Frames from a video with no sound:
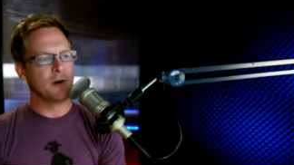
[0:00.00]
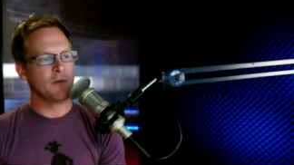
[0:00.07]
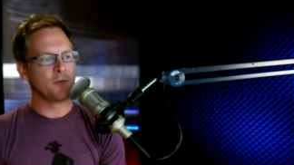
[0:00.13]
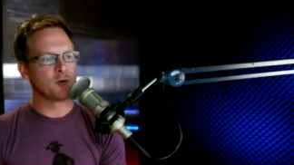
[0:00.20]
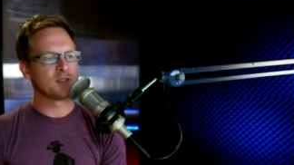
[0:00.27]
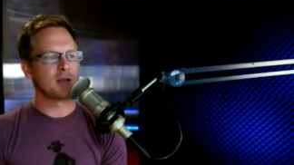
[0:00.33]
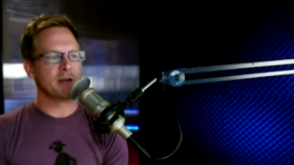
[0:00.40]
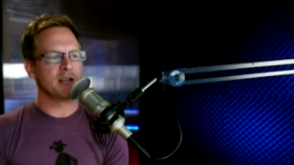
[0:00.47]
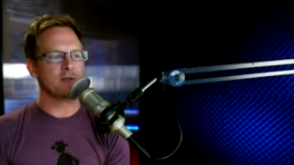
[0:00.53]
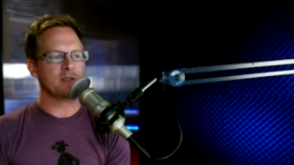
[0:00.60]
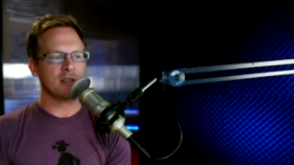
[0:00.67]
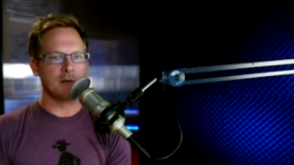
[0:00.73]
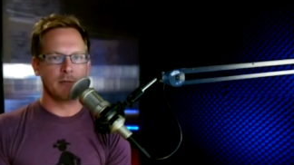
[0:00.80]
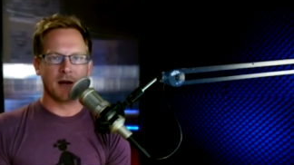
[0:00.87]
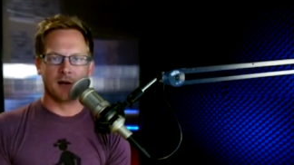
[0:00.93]
but for somebody who's
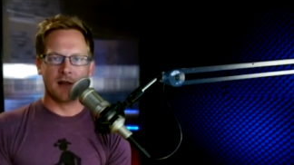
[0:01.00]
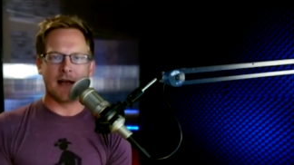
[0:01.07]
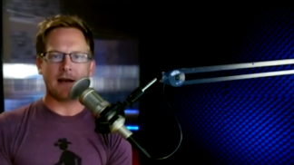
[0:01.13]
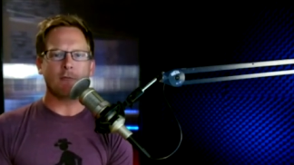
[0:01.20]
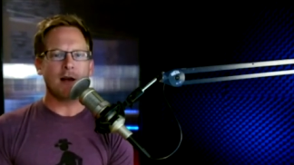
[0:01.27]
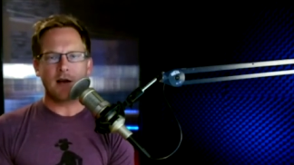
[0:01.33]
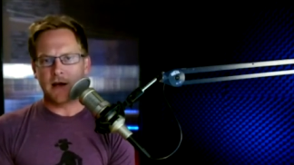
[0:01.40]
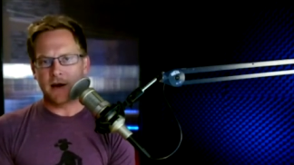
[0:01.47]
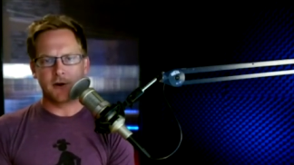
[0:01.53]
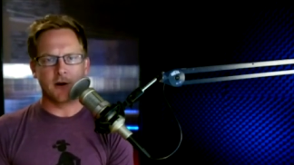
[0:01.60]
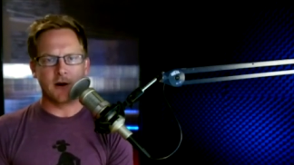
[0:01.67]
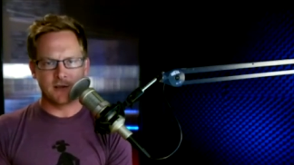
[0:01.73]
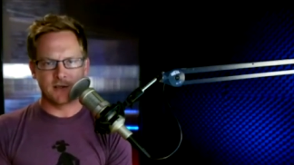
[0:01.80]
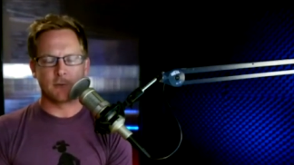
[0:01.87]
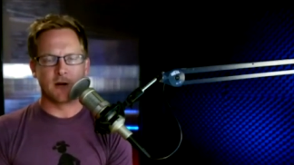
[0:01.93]
in the middle like, well, I don't
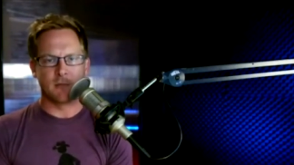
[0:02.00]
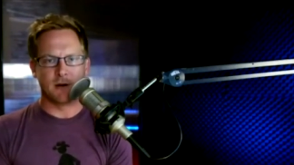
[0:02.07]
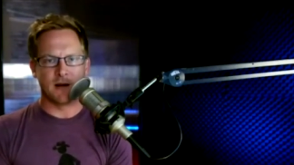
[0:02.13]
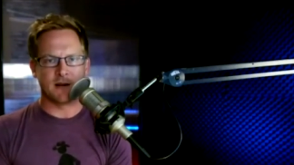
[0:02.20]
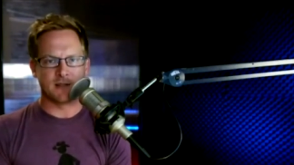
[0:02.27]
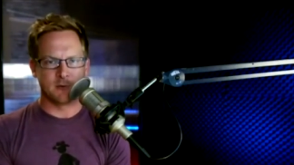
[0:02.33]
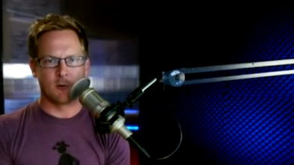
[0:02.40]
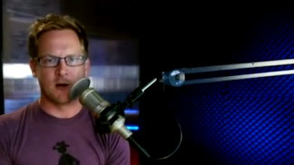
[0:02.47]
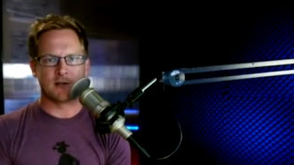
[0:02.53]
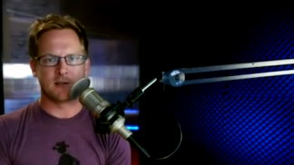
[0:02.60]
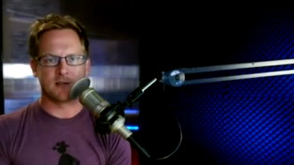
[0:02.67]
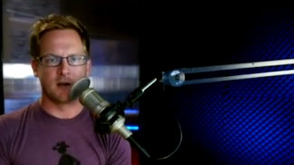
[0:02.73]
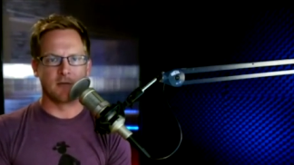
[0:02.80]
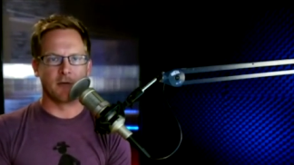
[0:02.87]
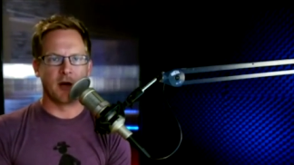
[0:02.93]
know, I just want a box to watch
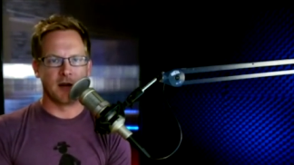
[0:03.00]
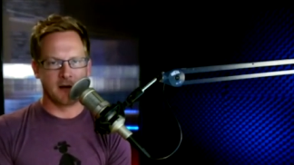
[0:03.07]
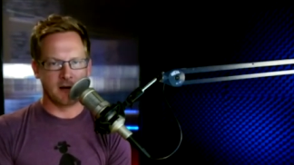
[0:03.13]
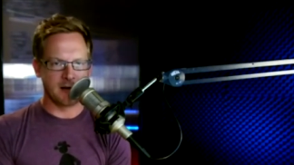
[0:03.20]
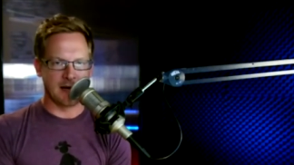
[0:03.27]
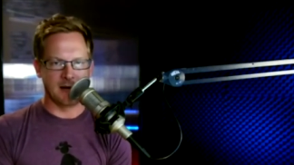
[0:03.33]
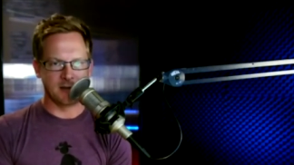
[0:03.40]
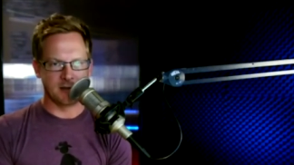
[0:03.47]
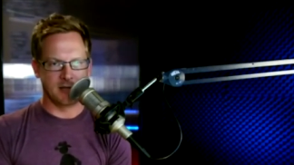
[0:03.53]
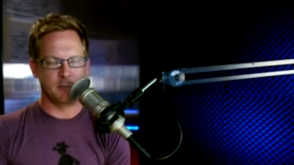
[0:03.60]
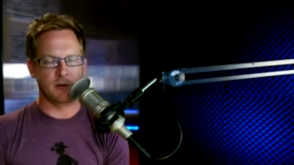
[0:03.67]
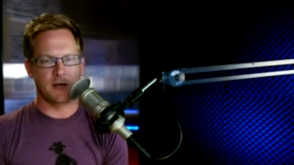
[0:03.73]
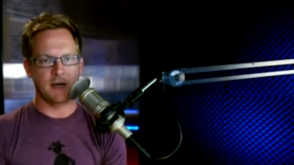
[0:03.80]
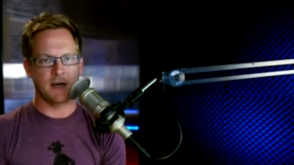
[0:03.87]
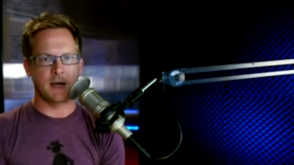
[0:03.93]
stuff on and occasionally
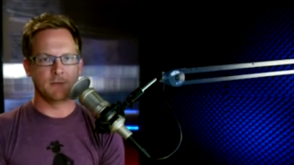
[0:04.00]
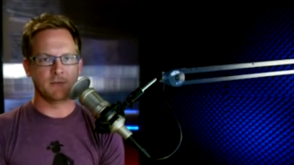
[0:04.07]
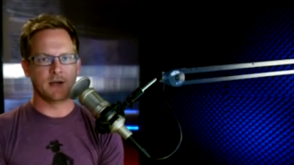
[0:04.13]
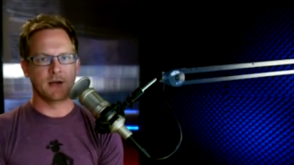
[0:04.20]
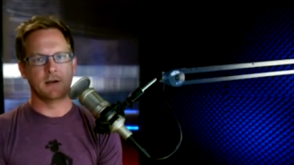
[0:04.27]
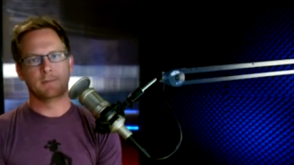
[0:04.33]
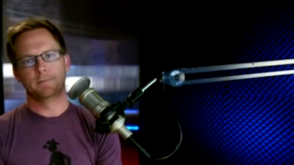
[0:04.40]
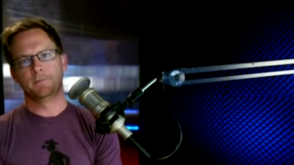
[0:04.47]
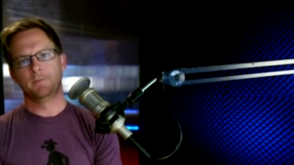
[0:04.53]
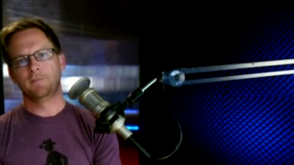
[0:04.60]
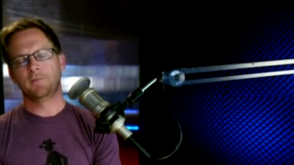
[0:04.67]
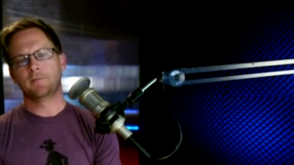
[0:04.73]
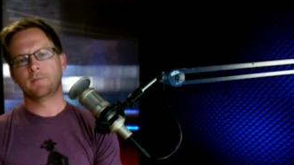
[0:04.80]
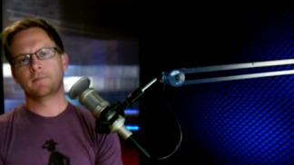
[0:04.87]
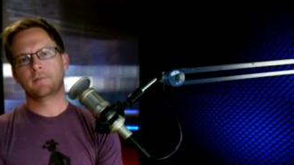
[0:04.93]
play games on.
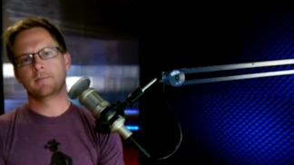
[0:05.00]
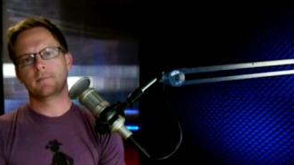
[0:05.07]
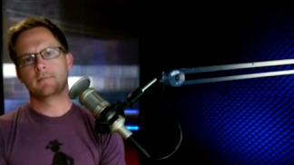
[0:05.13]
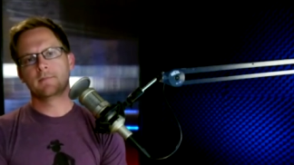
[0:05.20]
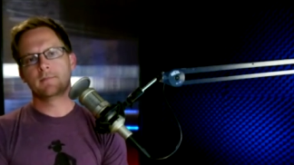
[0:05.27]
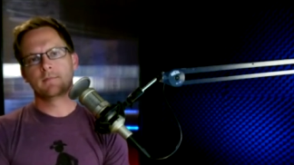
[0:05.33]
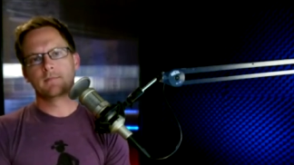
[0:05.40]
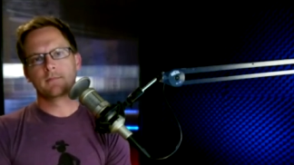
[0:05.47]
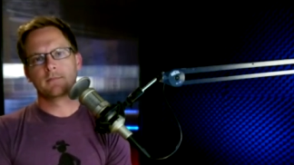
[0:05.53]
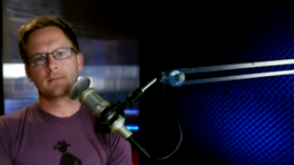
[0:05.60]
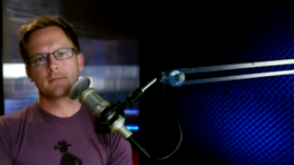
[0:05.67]
Well, well I, mean, I mean, as